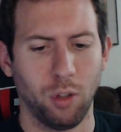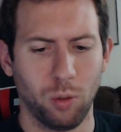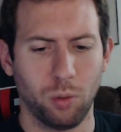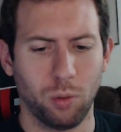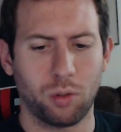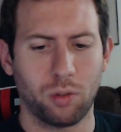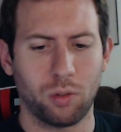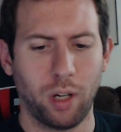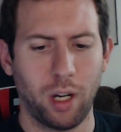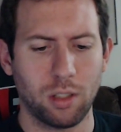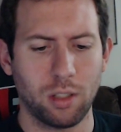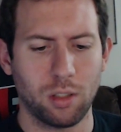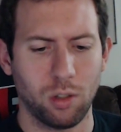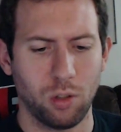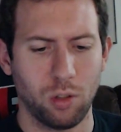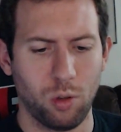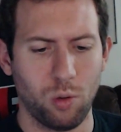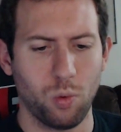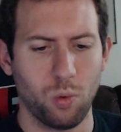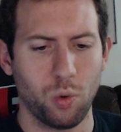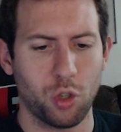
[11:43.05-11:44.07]
Loot Crate's
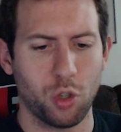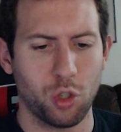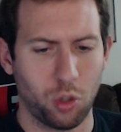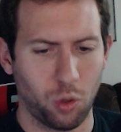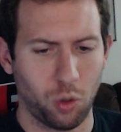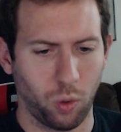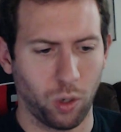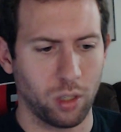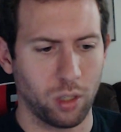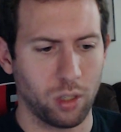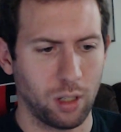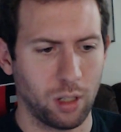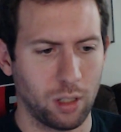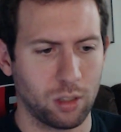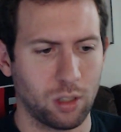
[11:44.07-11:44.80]
new short.